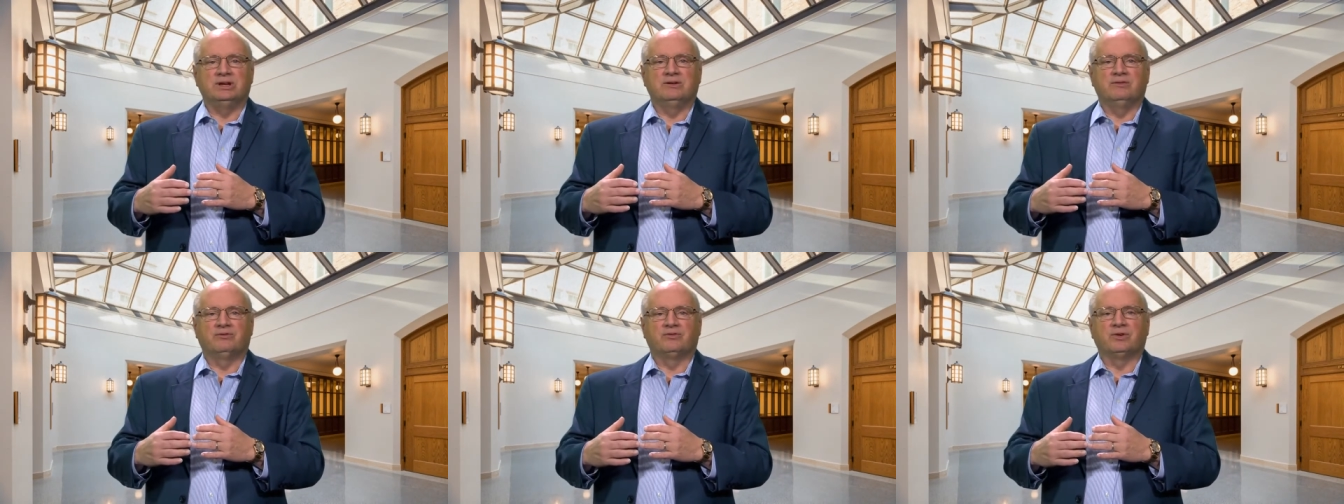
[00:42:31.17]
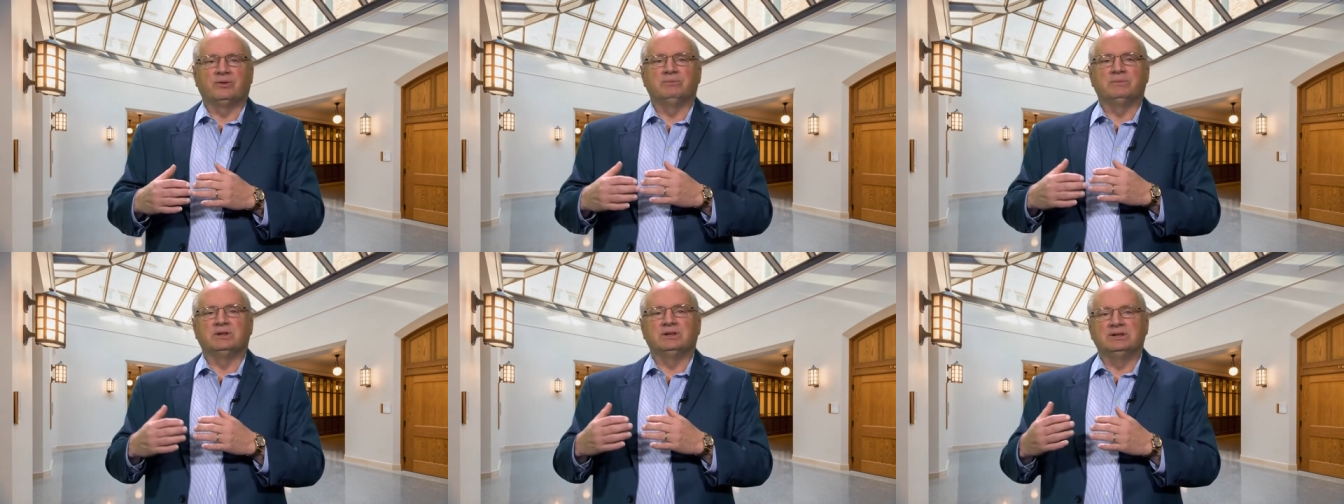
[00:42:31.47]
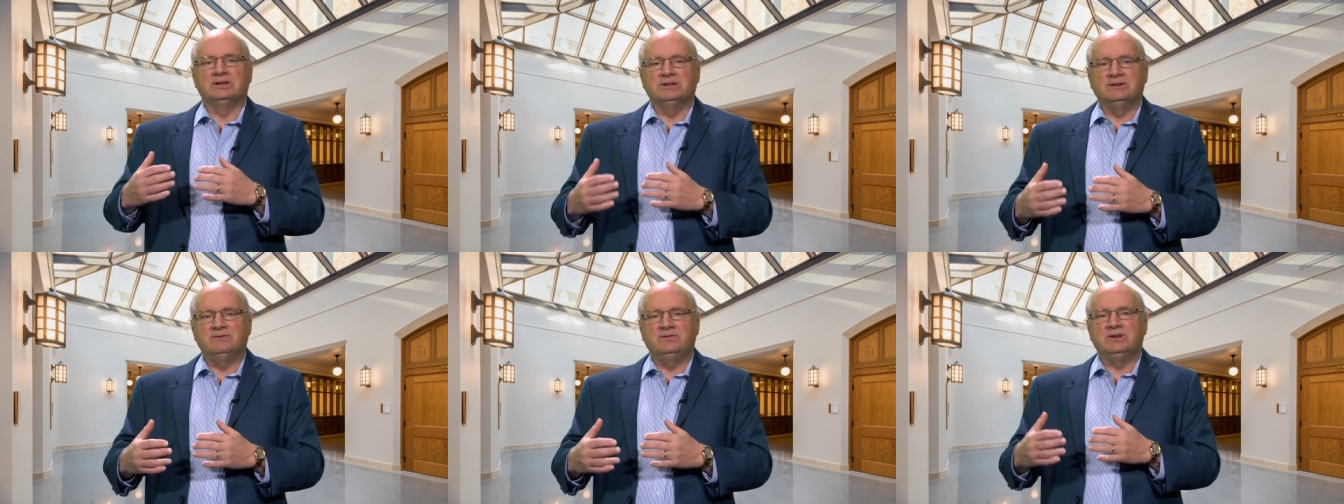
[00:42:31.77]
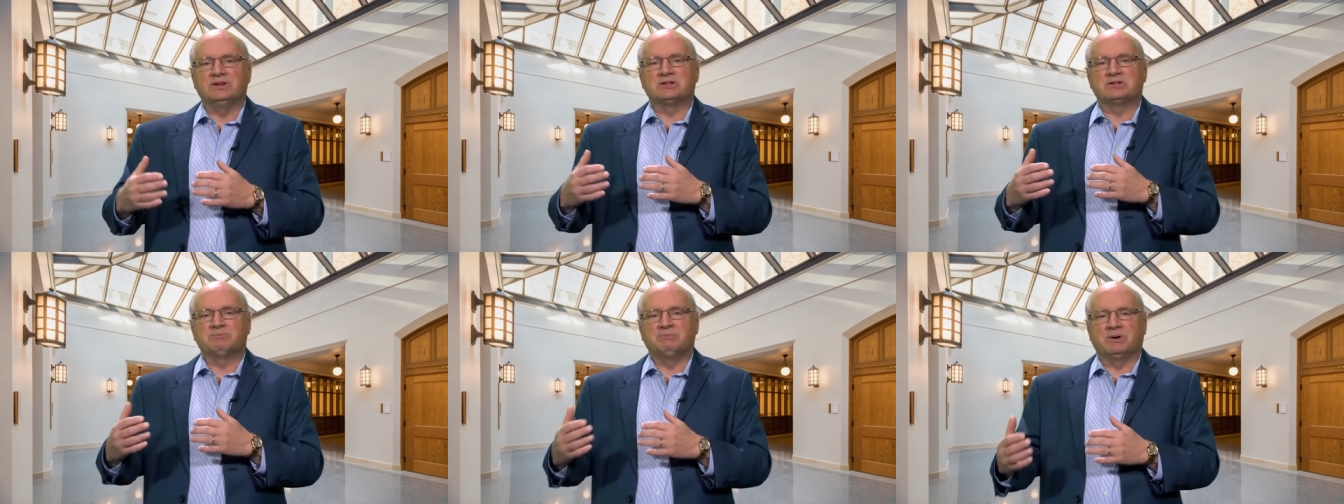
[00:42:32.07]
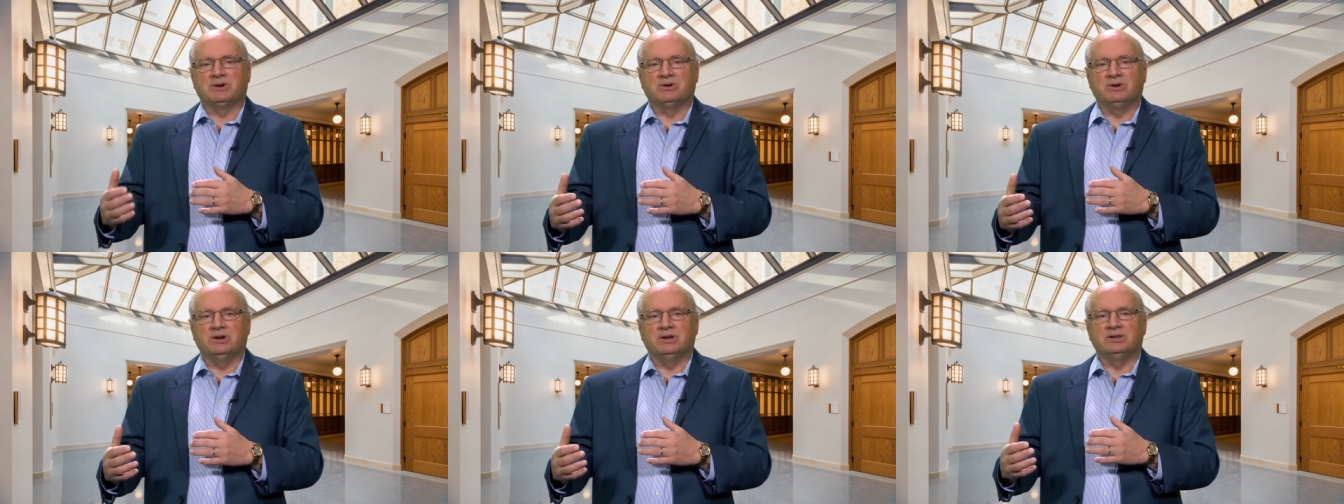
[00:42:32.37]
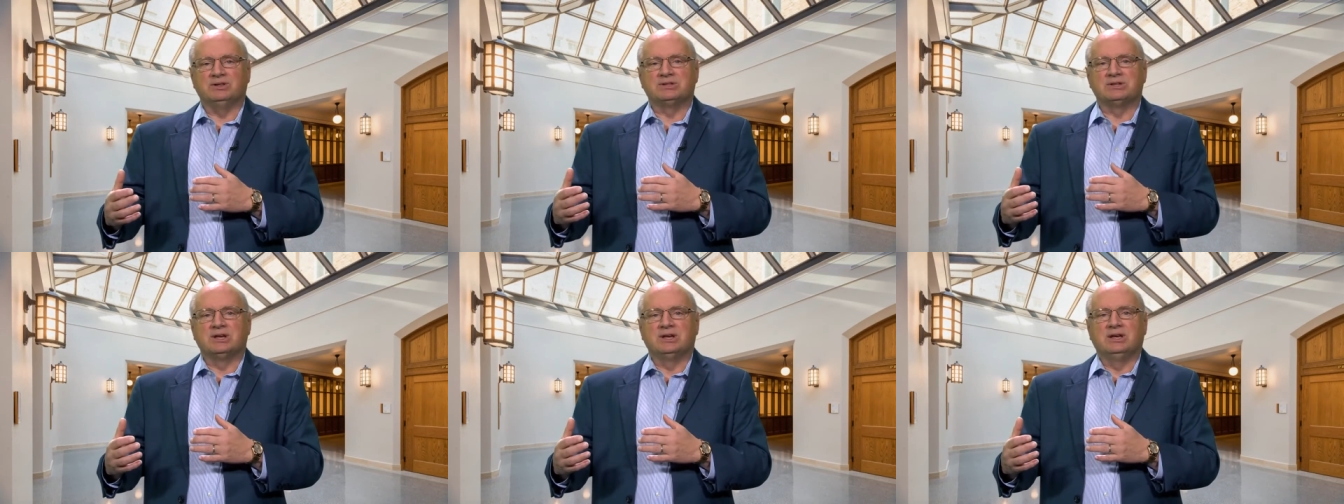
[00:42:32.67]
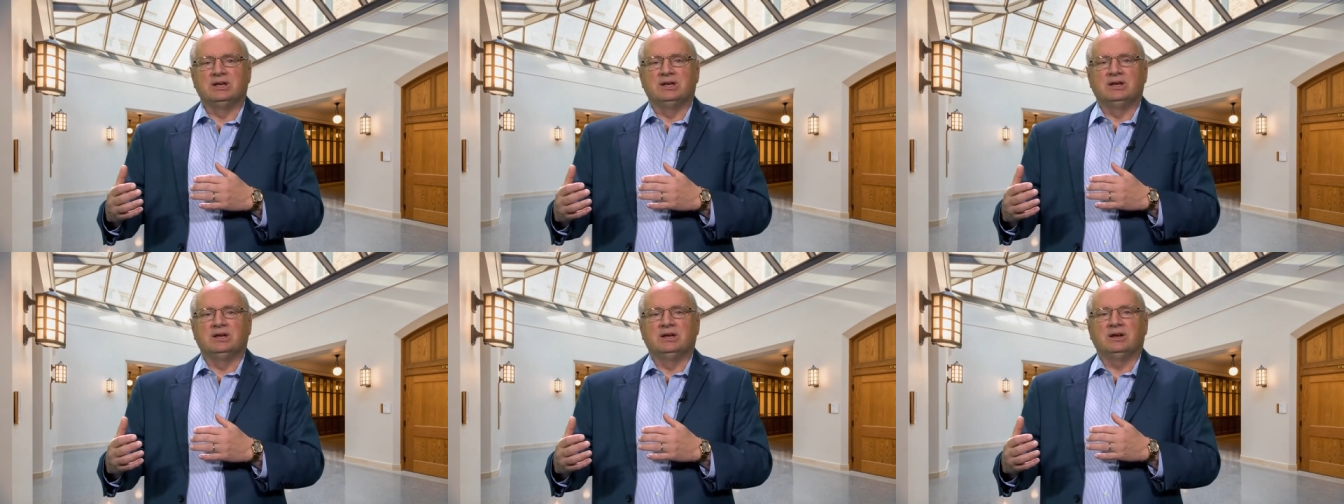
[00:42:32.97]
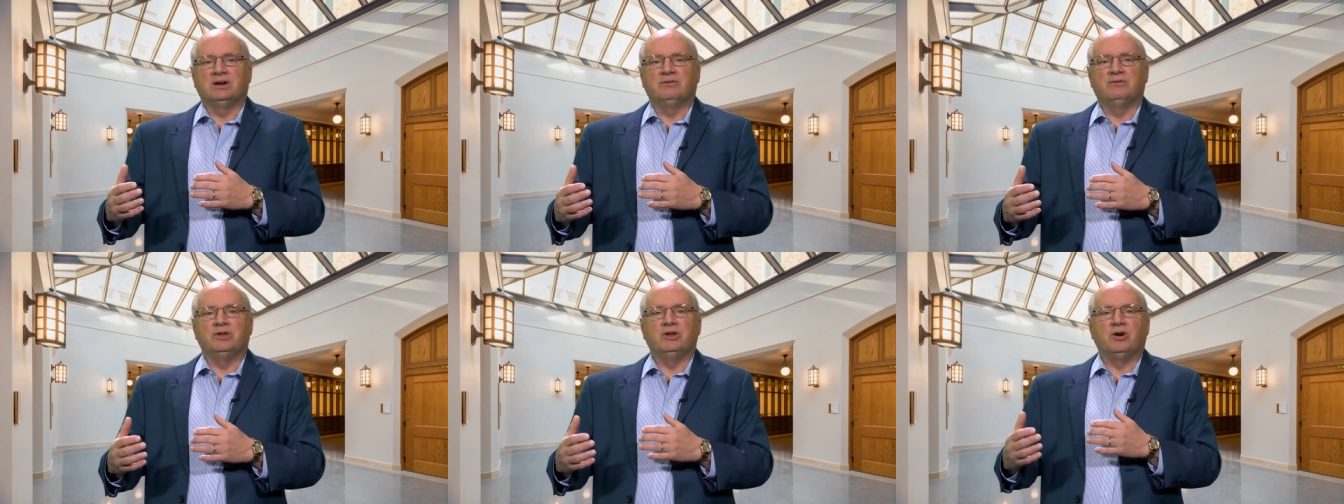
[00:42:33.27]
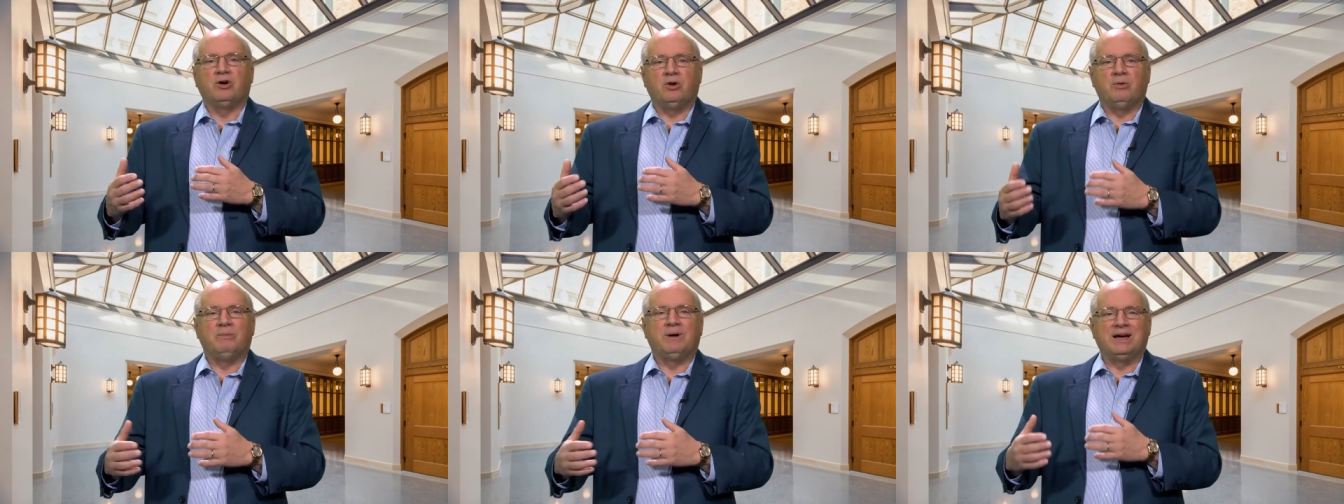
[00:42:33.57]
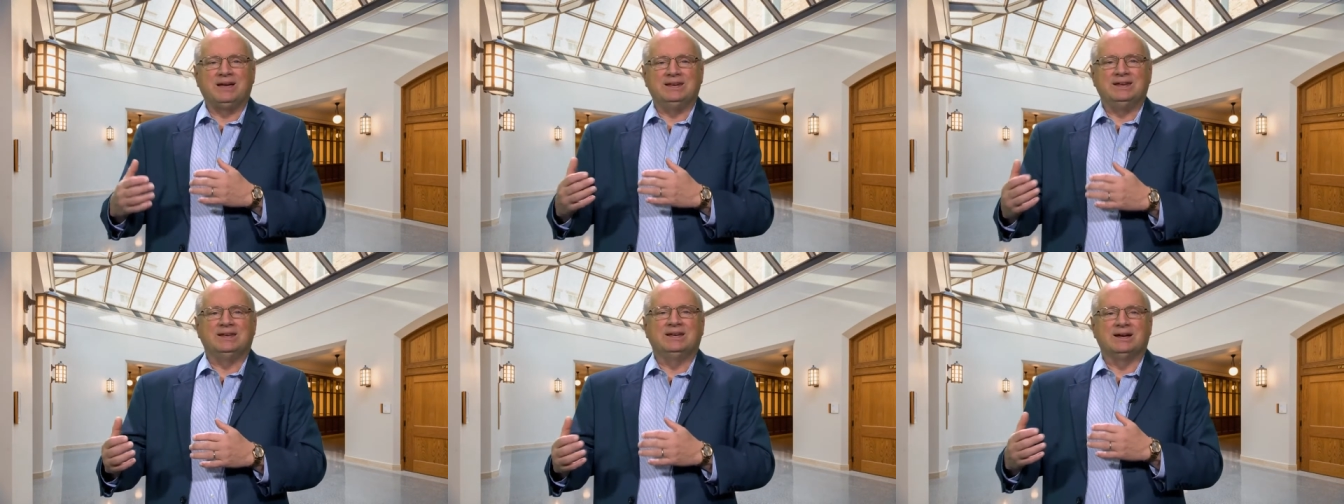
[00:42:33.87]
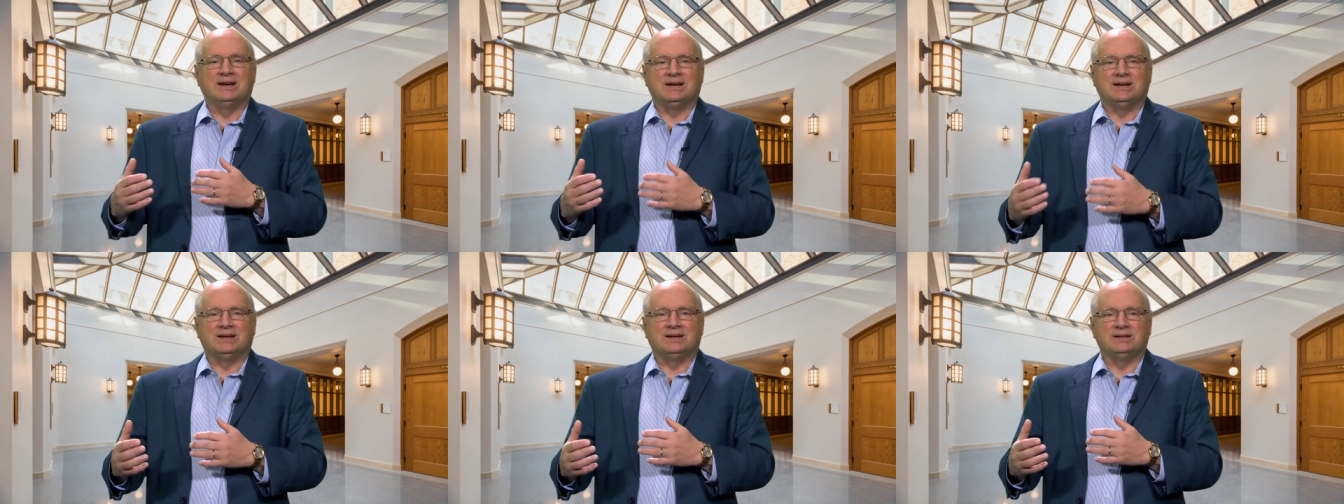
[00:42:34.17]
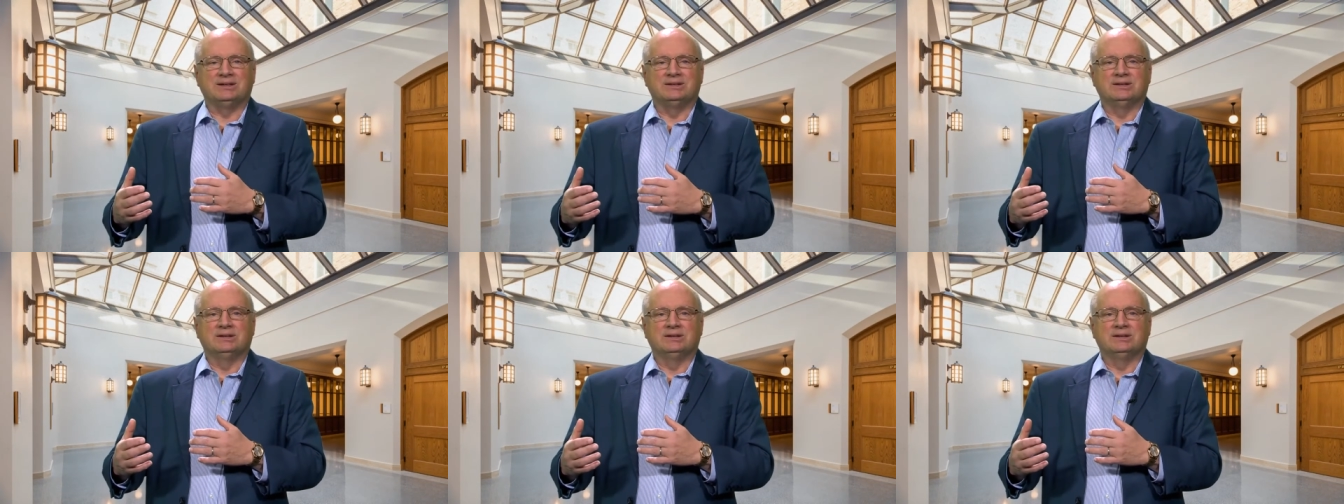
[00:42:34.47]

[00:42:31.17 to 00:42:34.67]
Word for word: from the lived experience of the Almighty God.